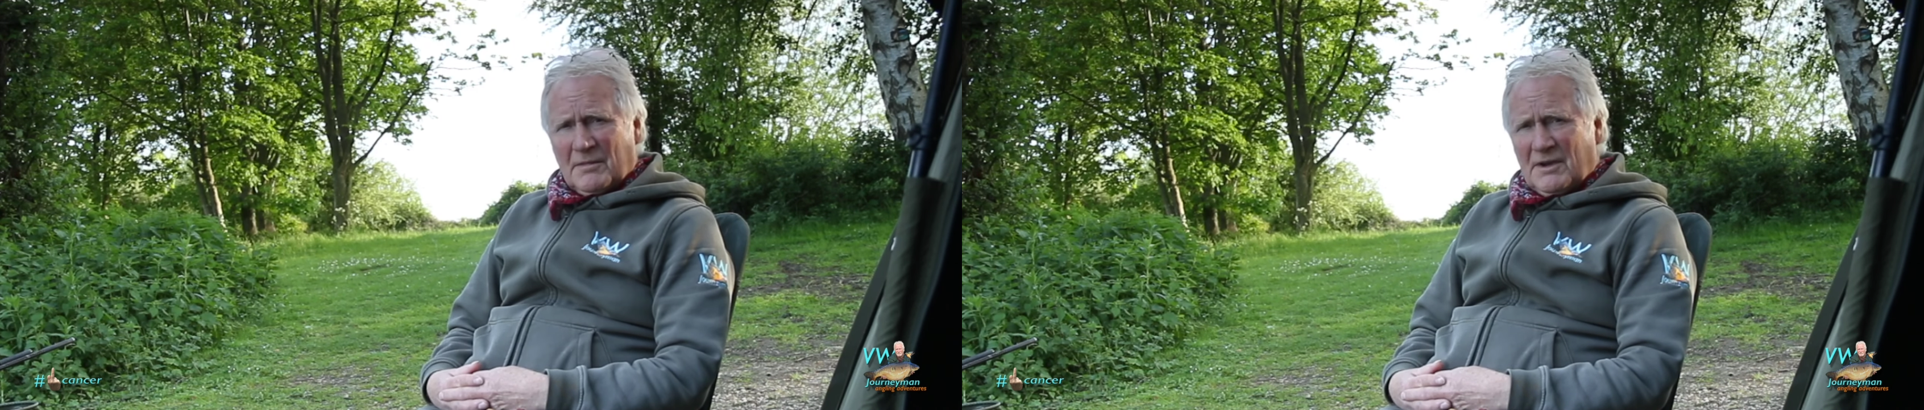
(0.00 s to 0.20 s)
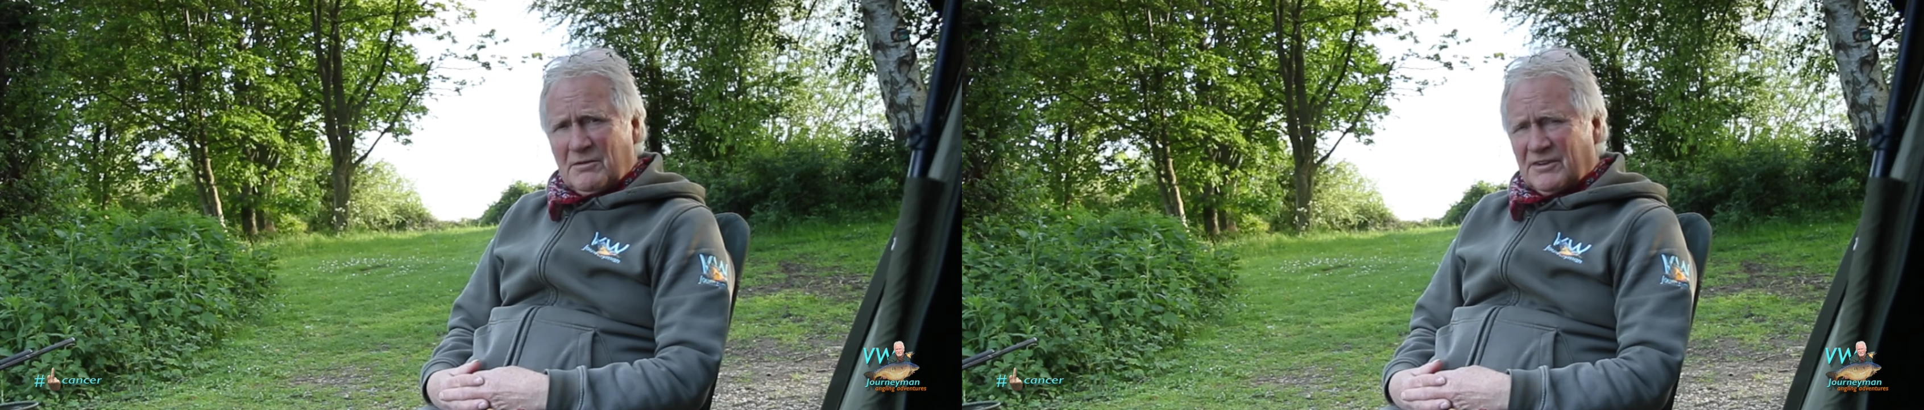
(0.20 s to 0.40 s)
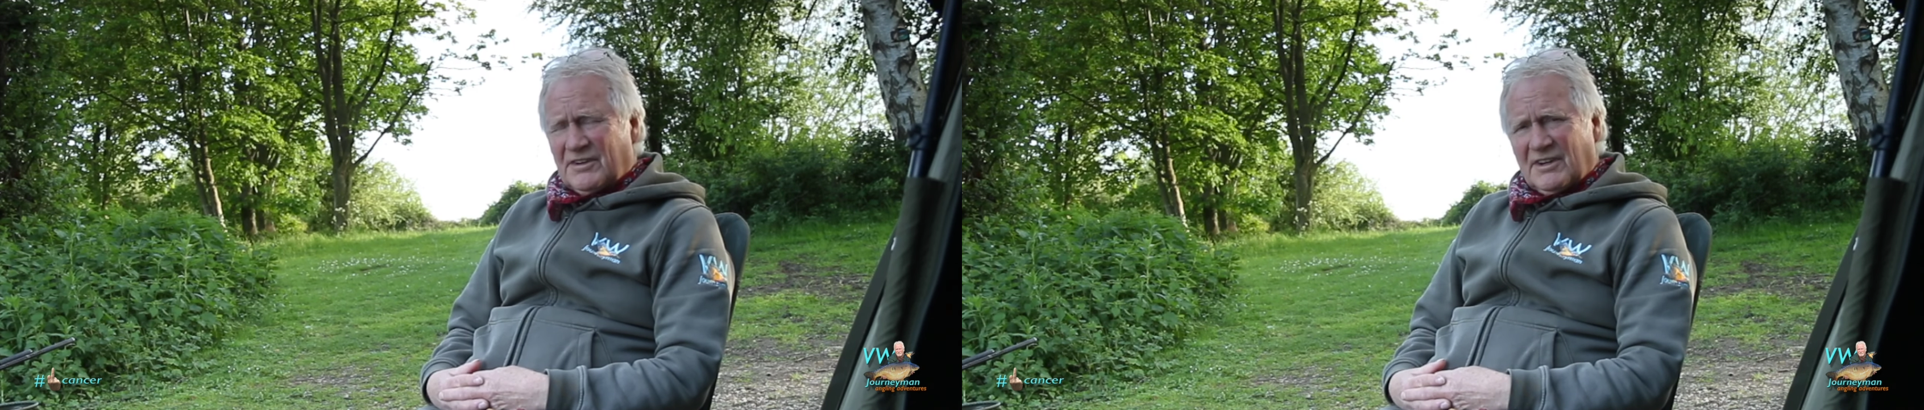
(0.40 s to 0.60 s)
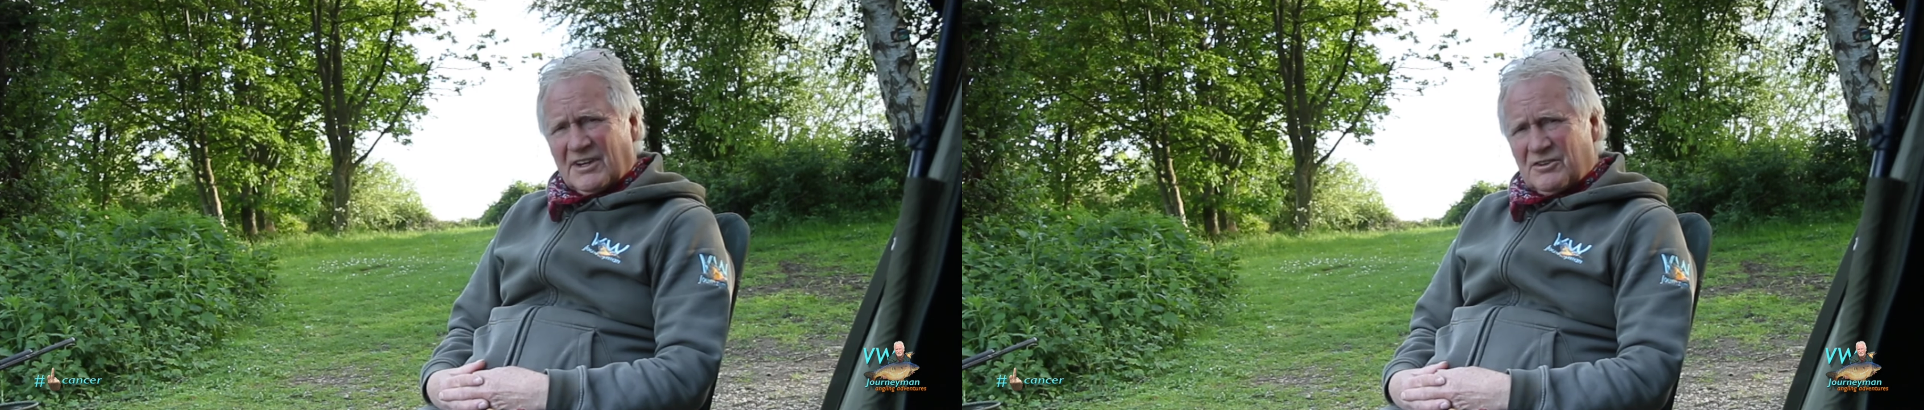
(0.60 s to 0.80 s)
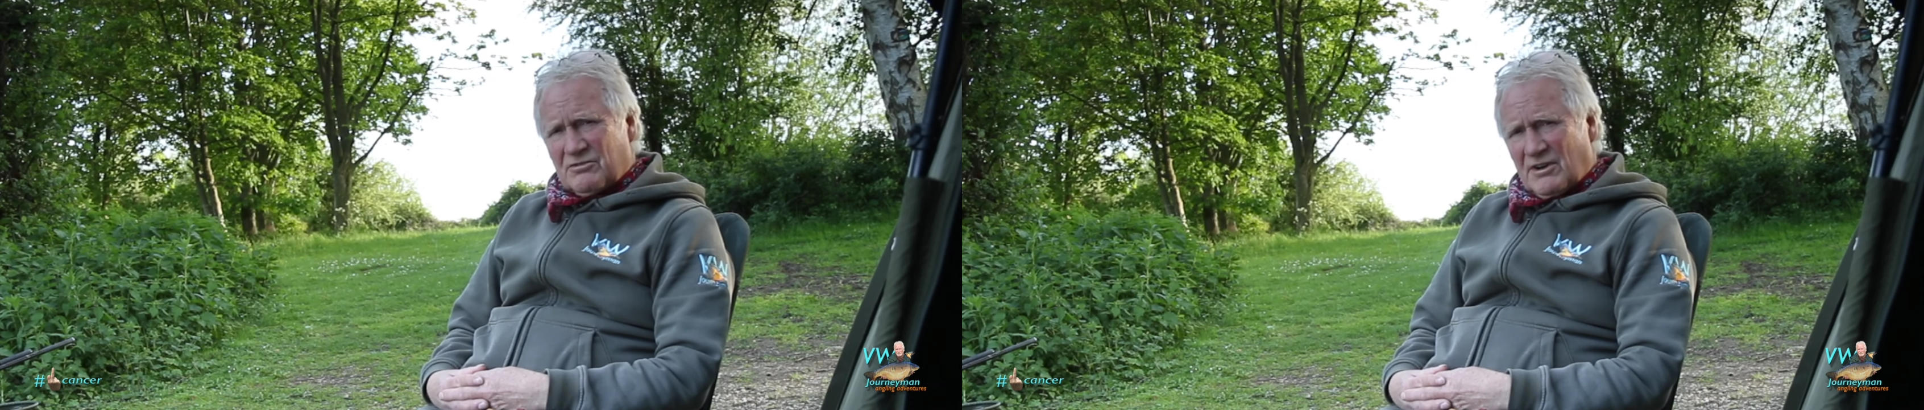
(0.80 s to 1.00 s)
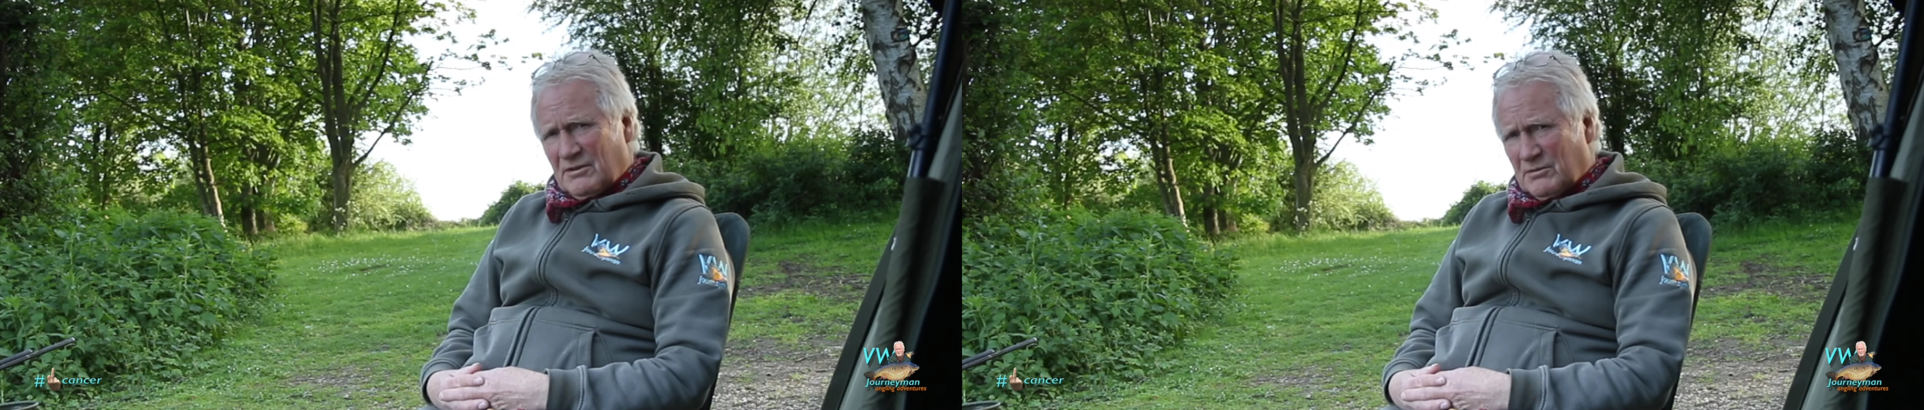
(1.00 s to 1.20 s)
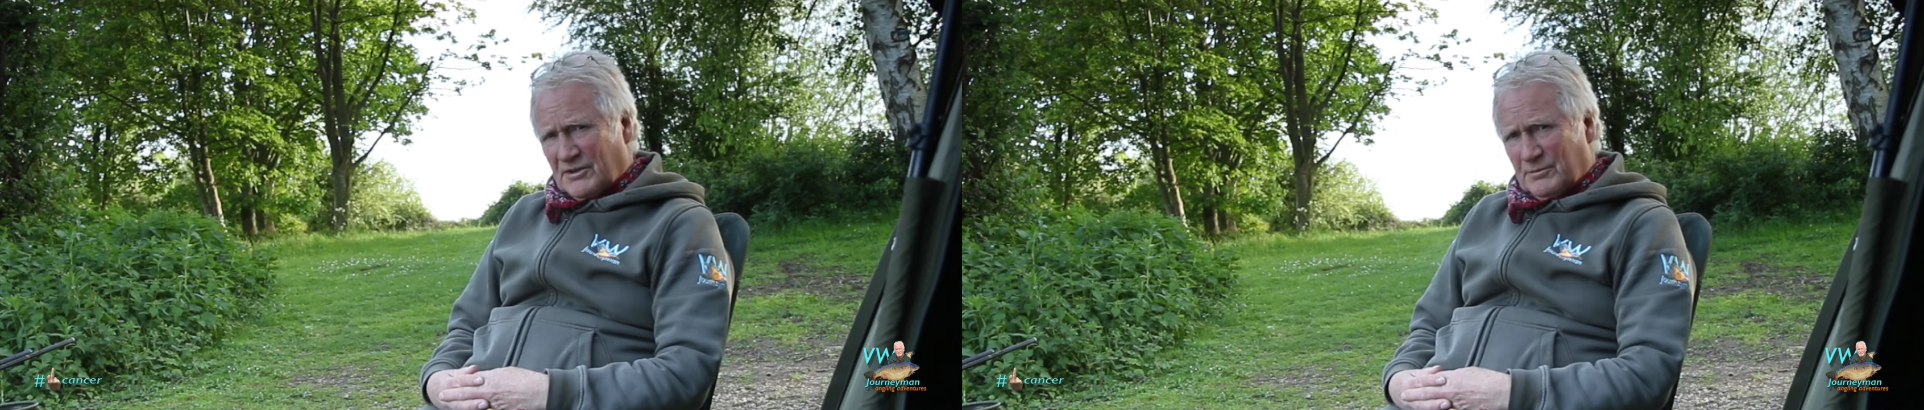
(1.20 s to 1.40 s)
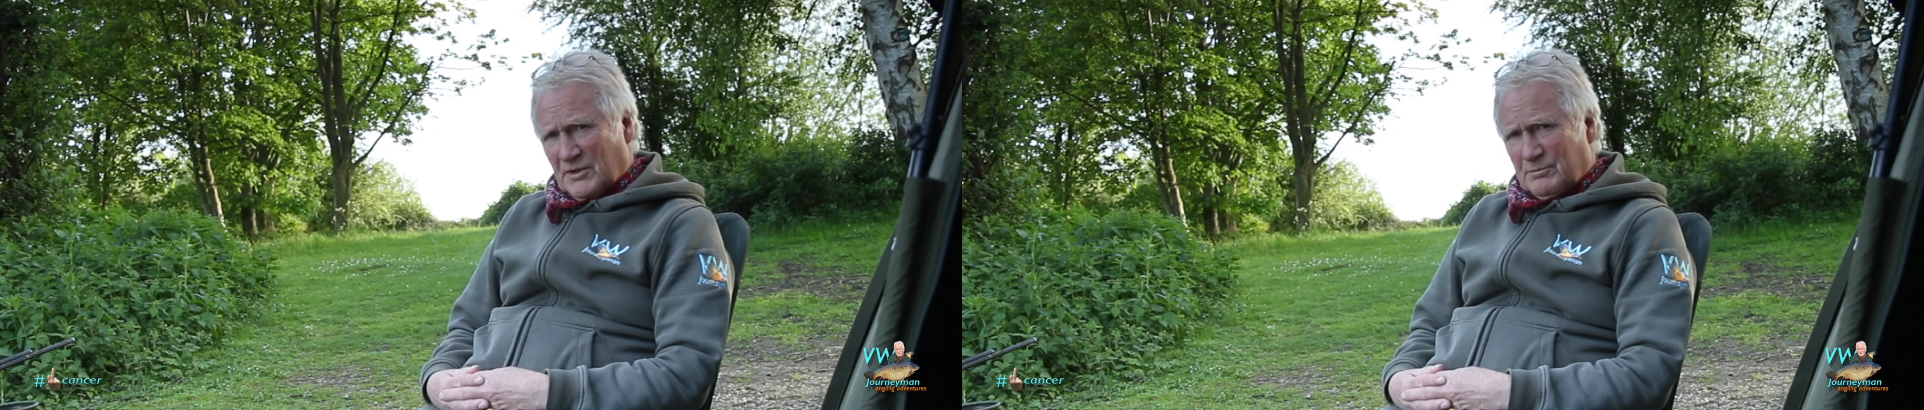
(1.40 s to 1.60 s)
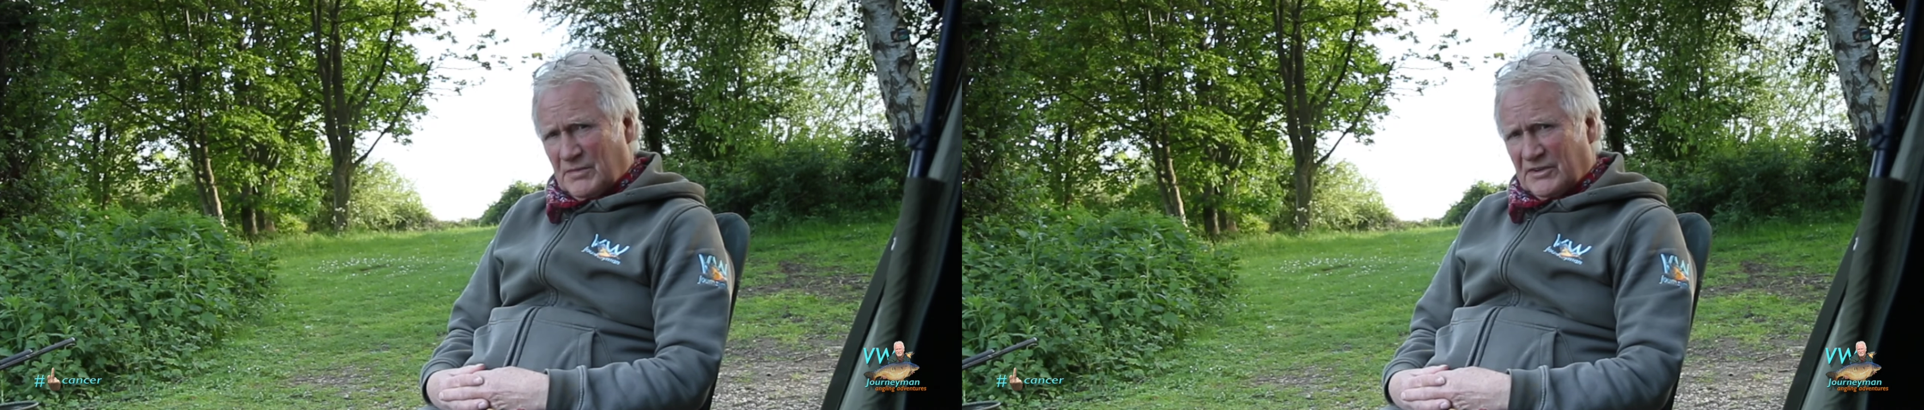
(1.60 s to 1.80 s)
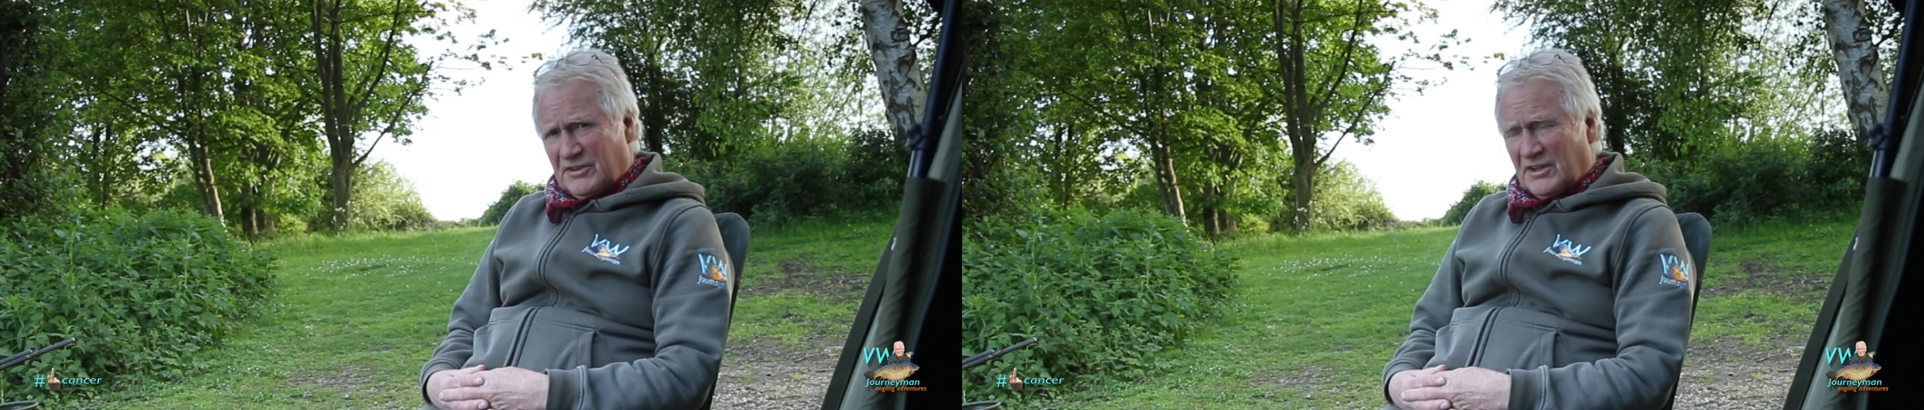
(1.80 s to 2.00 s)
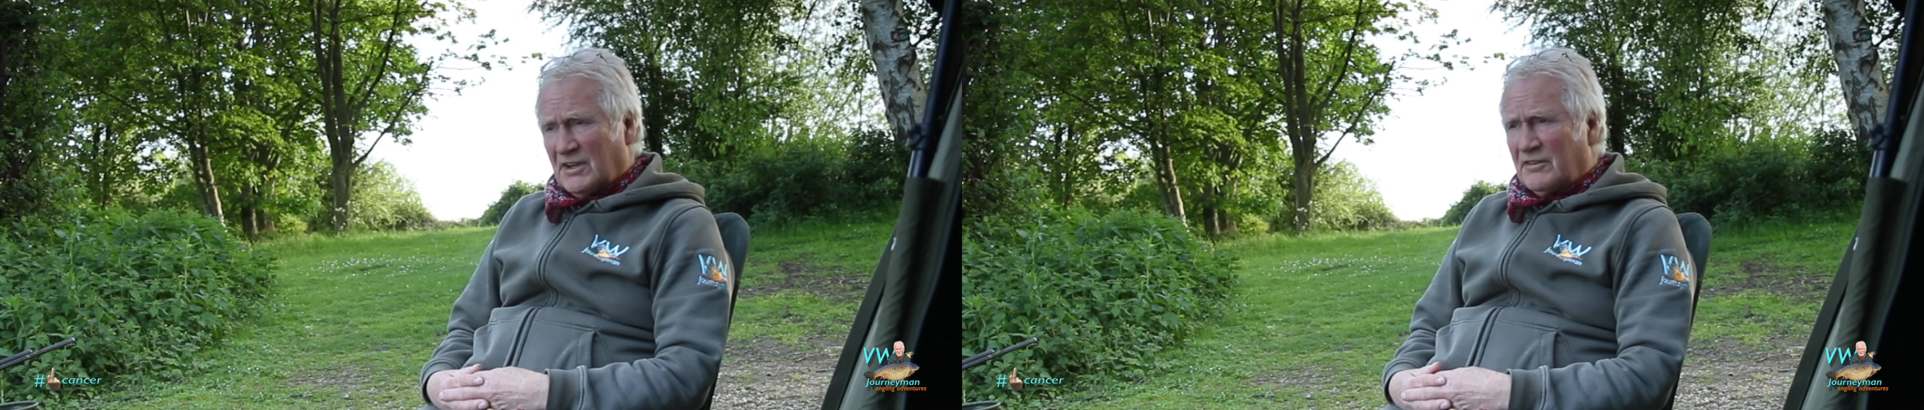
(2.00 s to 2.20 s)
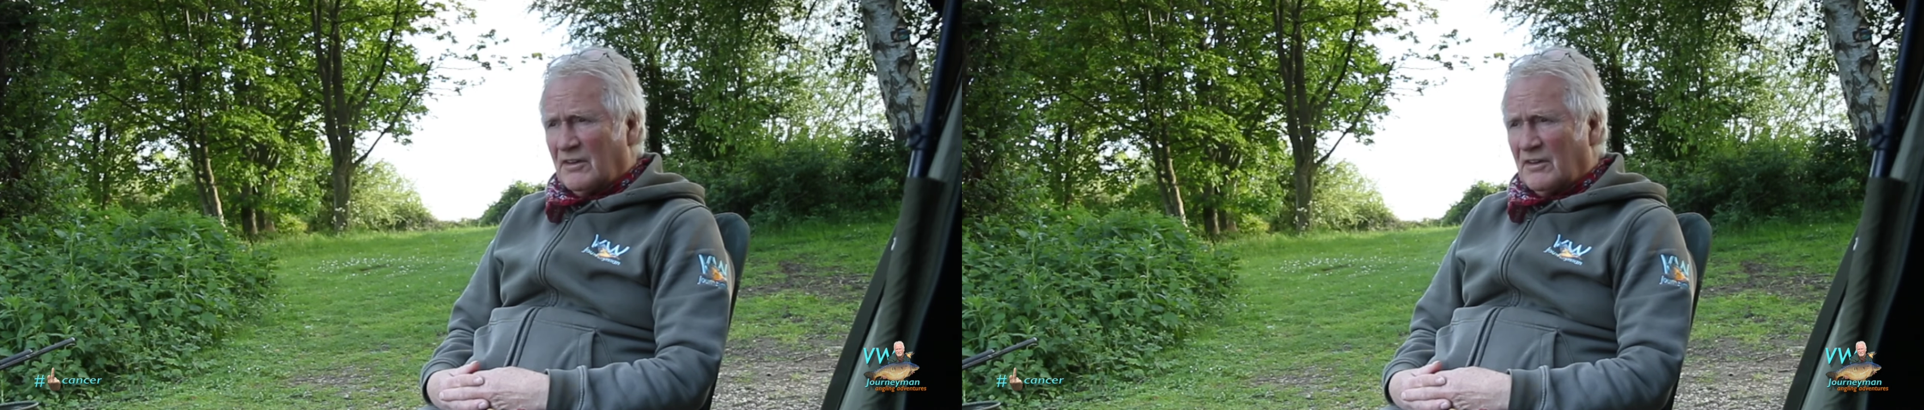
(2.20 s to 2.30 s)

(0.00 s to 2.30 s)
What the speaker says: Now it's incredibly busy here.